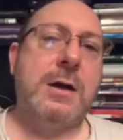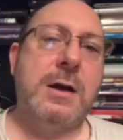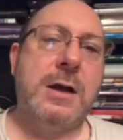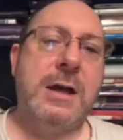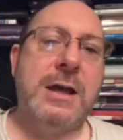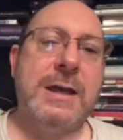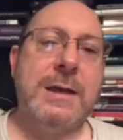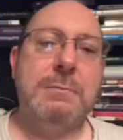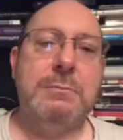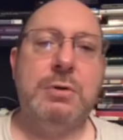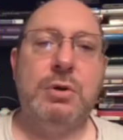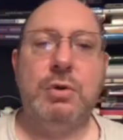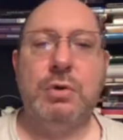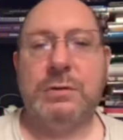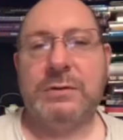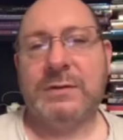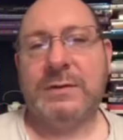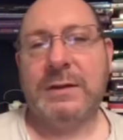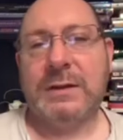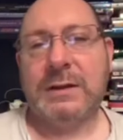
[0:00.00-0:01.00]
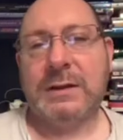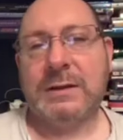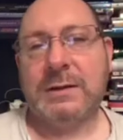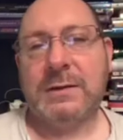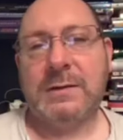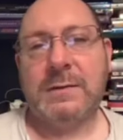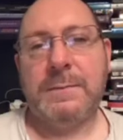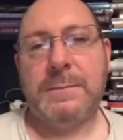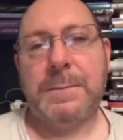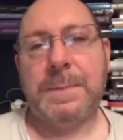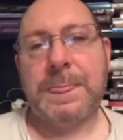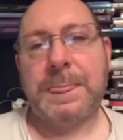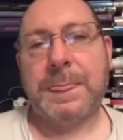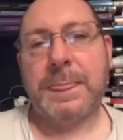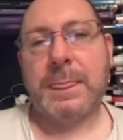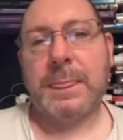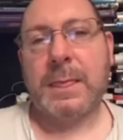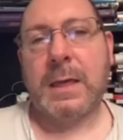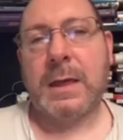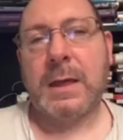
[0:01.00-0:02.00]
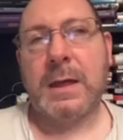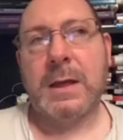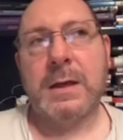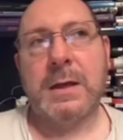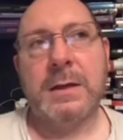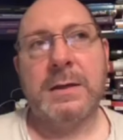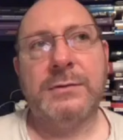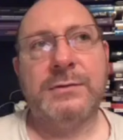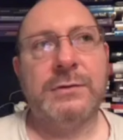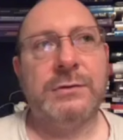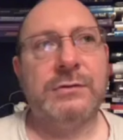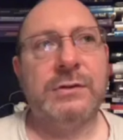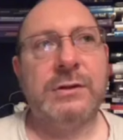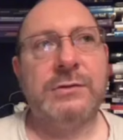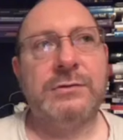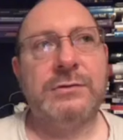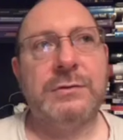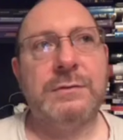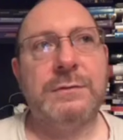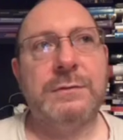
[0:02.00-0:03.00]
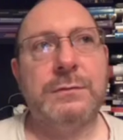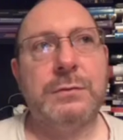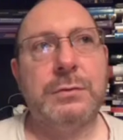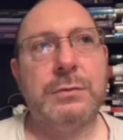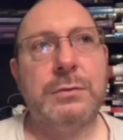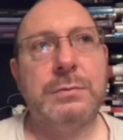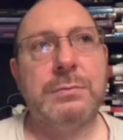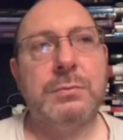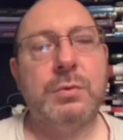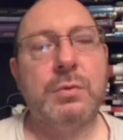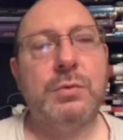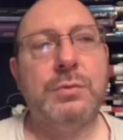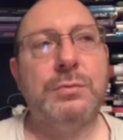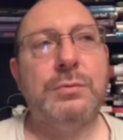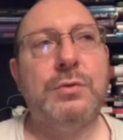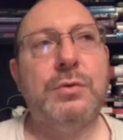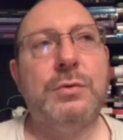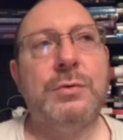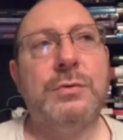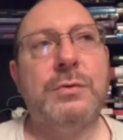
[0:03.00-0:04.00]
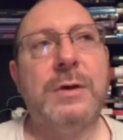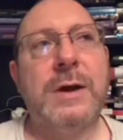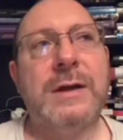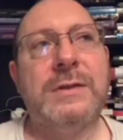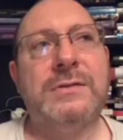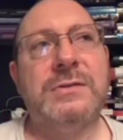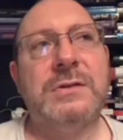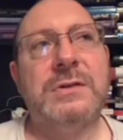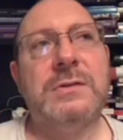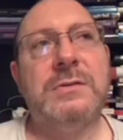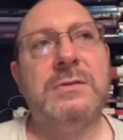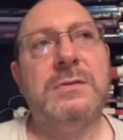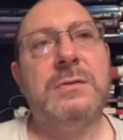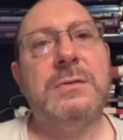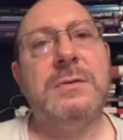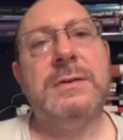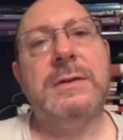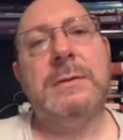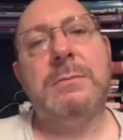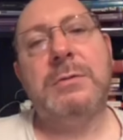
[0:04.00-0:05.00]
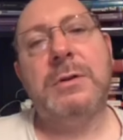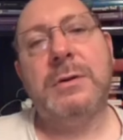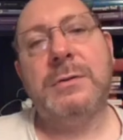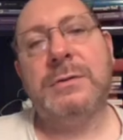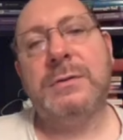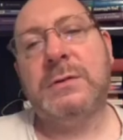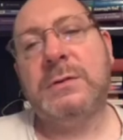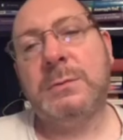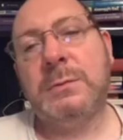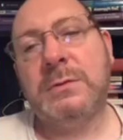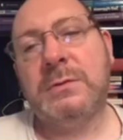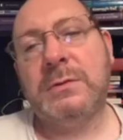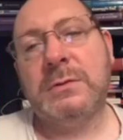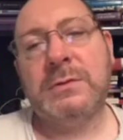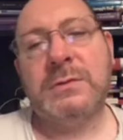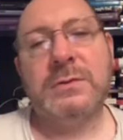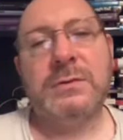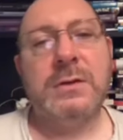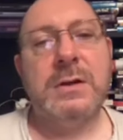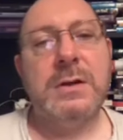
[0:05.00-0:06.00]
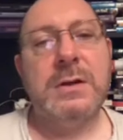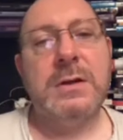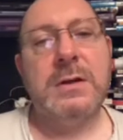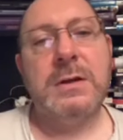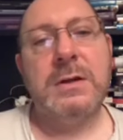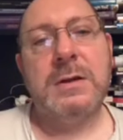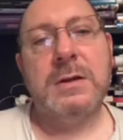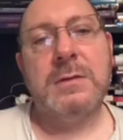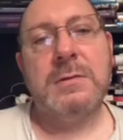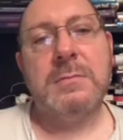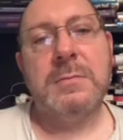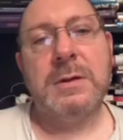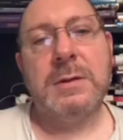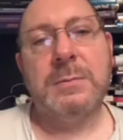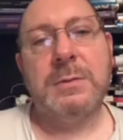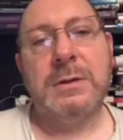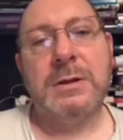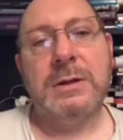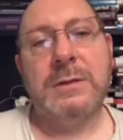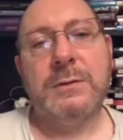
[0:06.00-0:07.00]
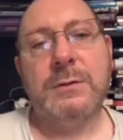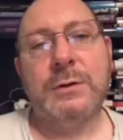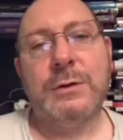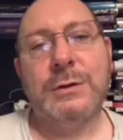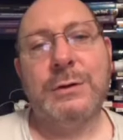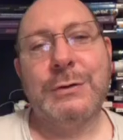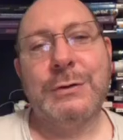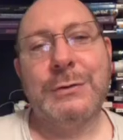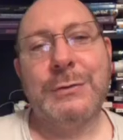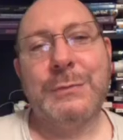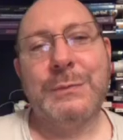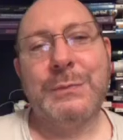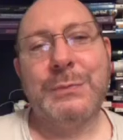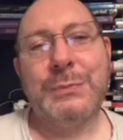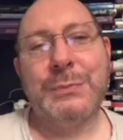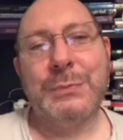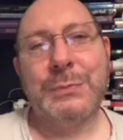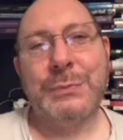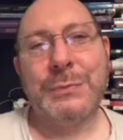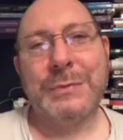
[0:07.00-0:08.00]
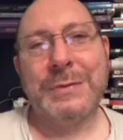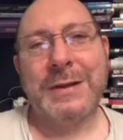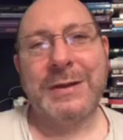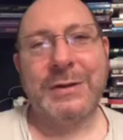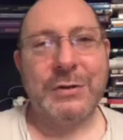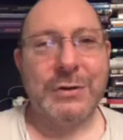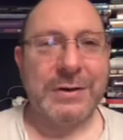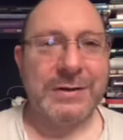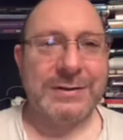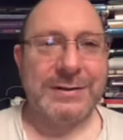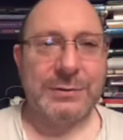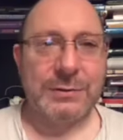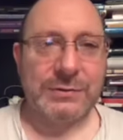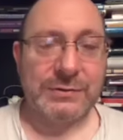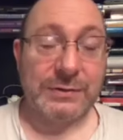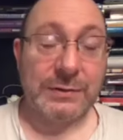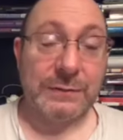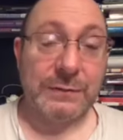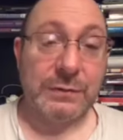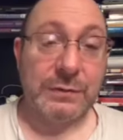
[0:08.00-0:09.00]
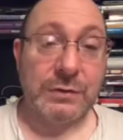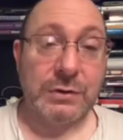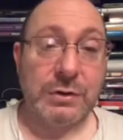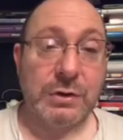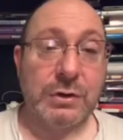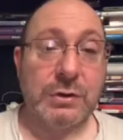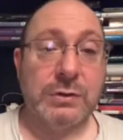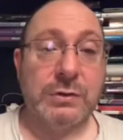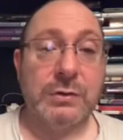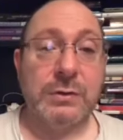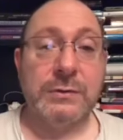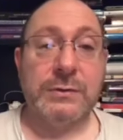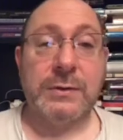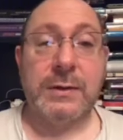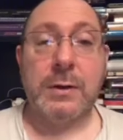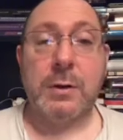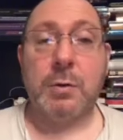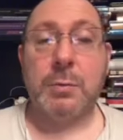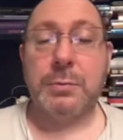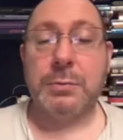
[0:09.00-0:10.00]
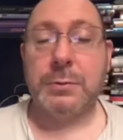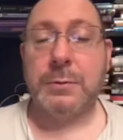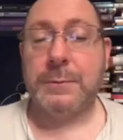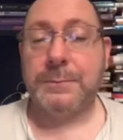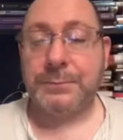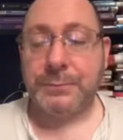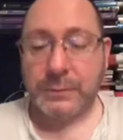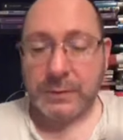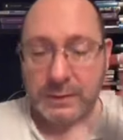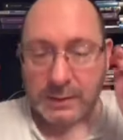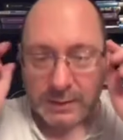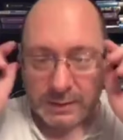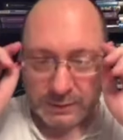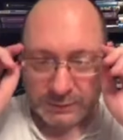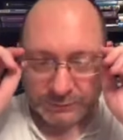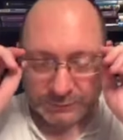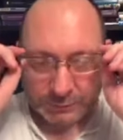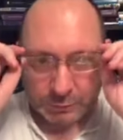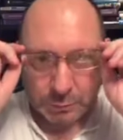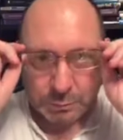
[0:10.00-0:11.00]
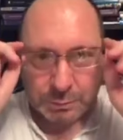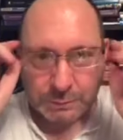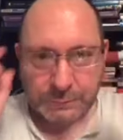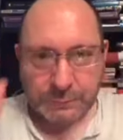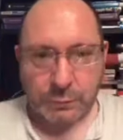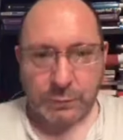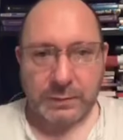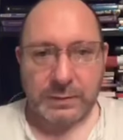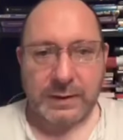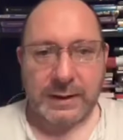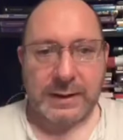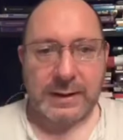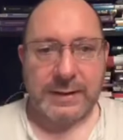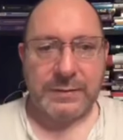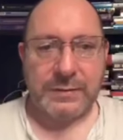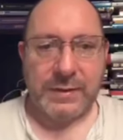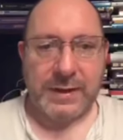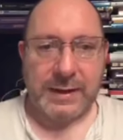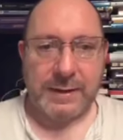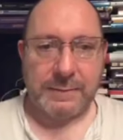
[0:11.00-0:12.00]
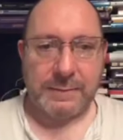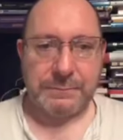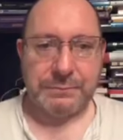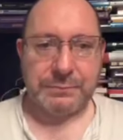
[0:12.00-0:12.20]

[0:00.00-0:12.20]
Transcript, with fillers: a hypnotic uh, suggestion for, or not not as in doing hypnosis, but just maybe give a an idea of something that you could do to help. So before that,